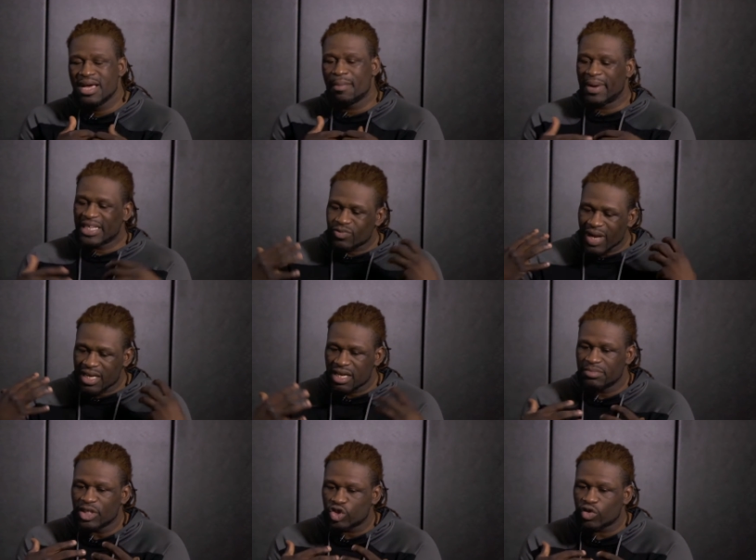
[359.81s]
But it's when I
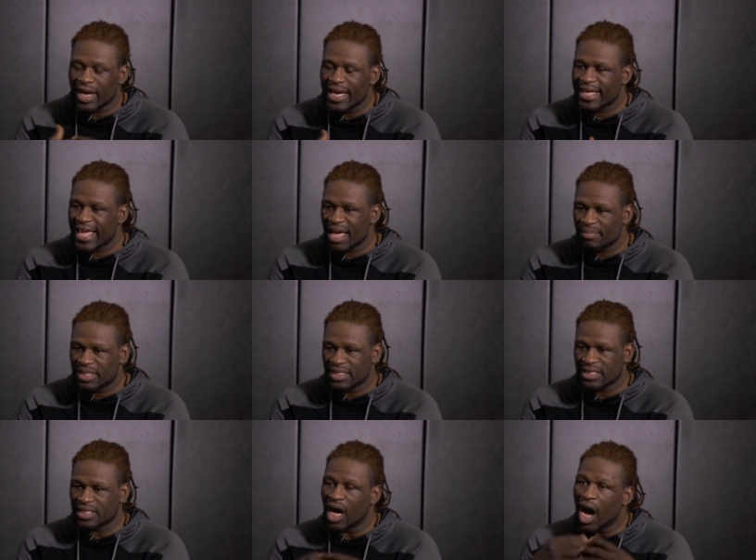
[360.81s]
come to training camp, it's
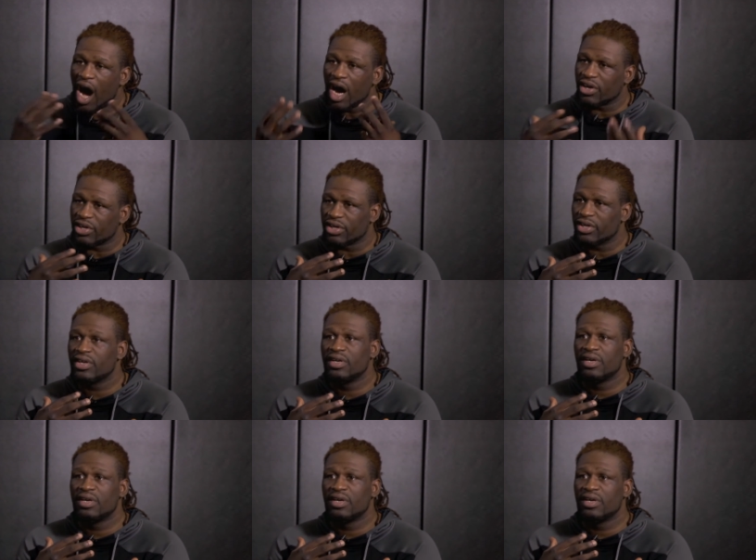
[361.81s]
just a hunger.